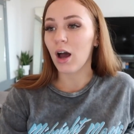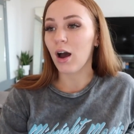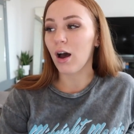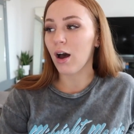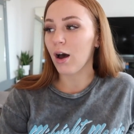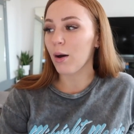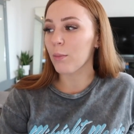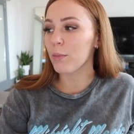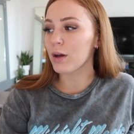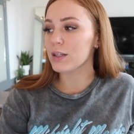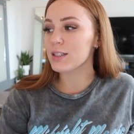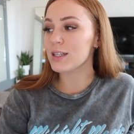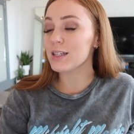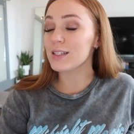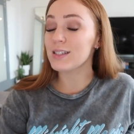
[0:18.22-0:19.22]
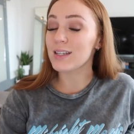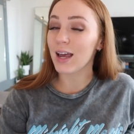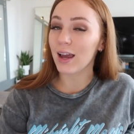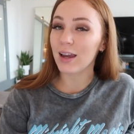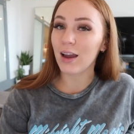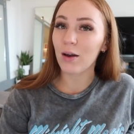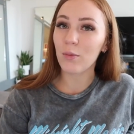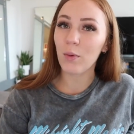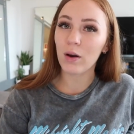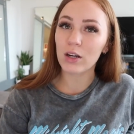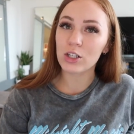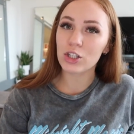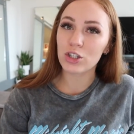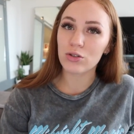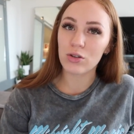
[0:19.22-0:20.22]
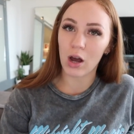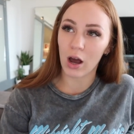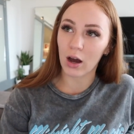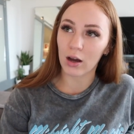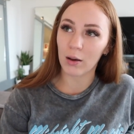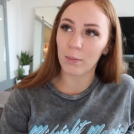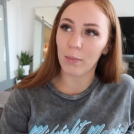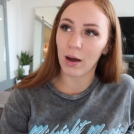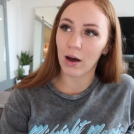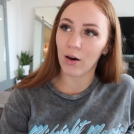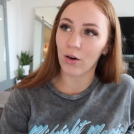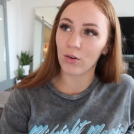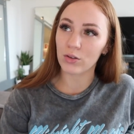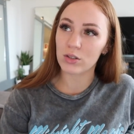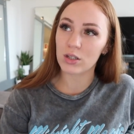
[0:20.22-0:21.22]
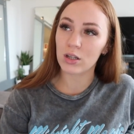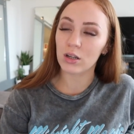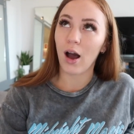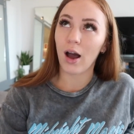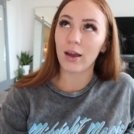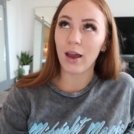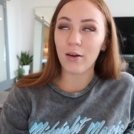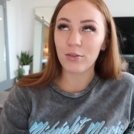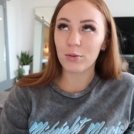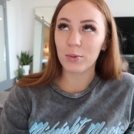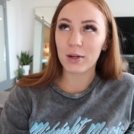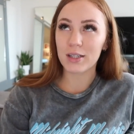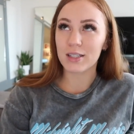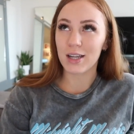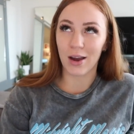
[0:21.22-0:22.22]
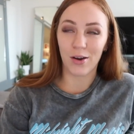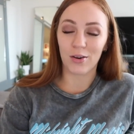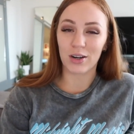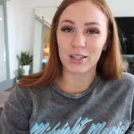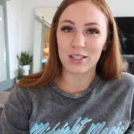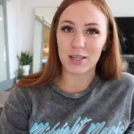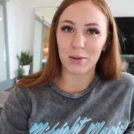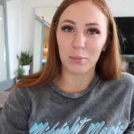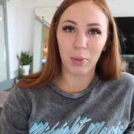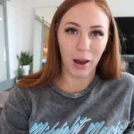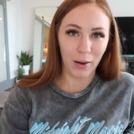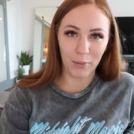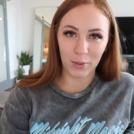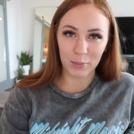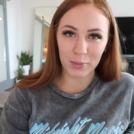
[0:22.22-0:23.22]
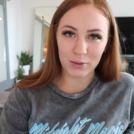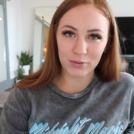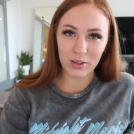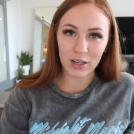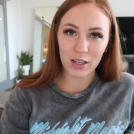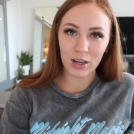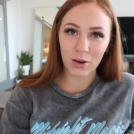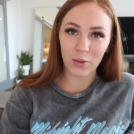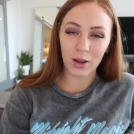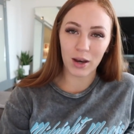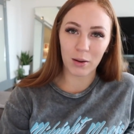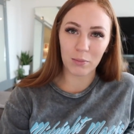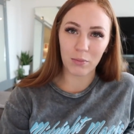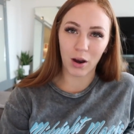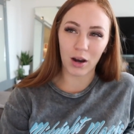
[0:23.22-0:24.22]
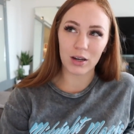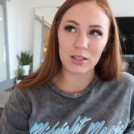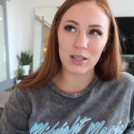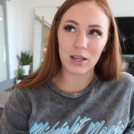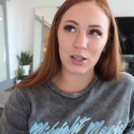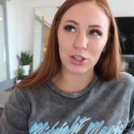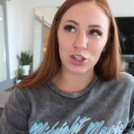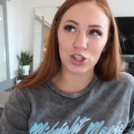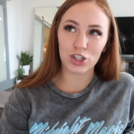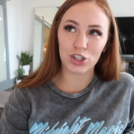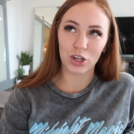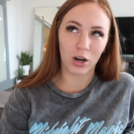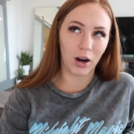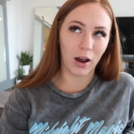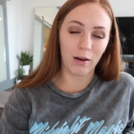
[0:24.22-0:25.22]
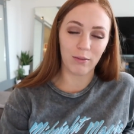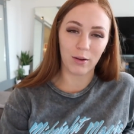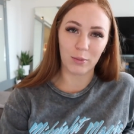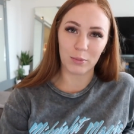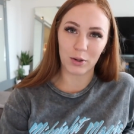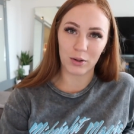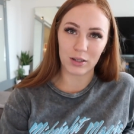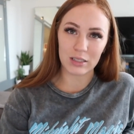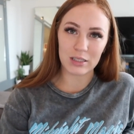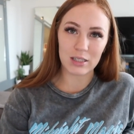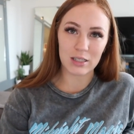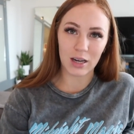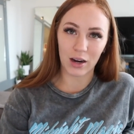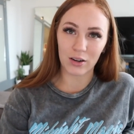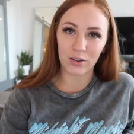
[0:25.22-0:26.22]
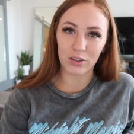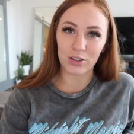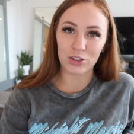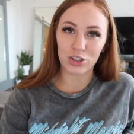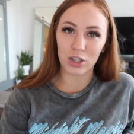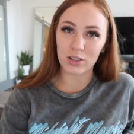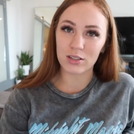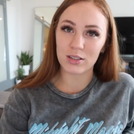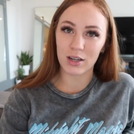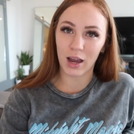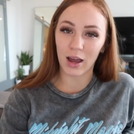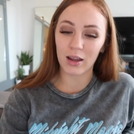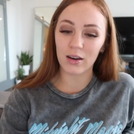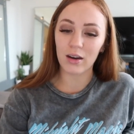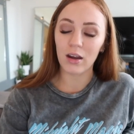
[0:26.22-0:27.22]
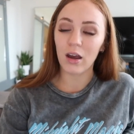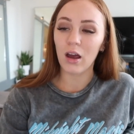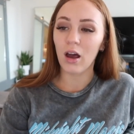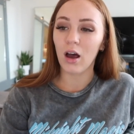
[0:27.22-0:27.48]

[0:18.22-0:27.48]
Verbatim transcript: Today I wanted to talk about, I have it written down as an empowerment video and I'm not exactly sure how I'm going to title it just yet.